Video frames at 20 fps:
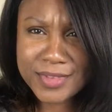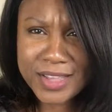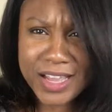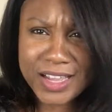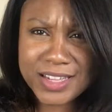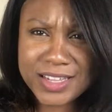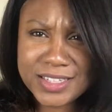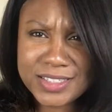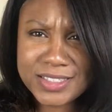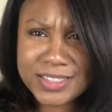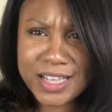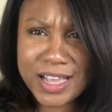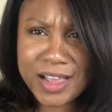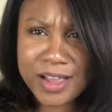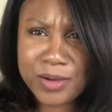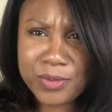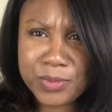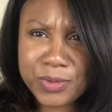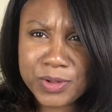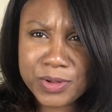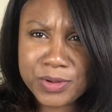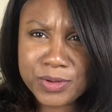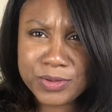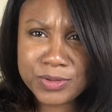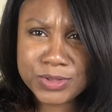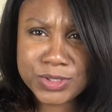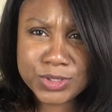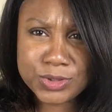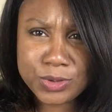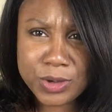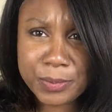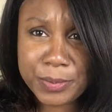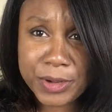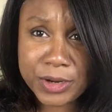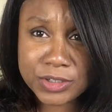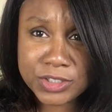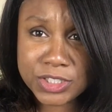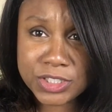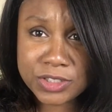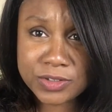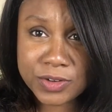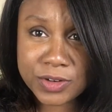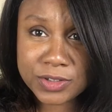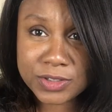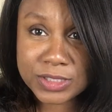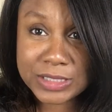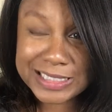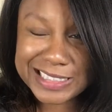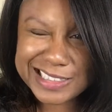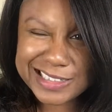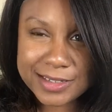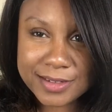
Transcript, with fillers: I guess I will do a pair of jeans first.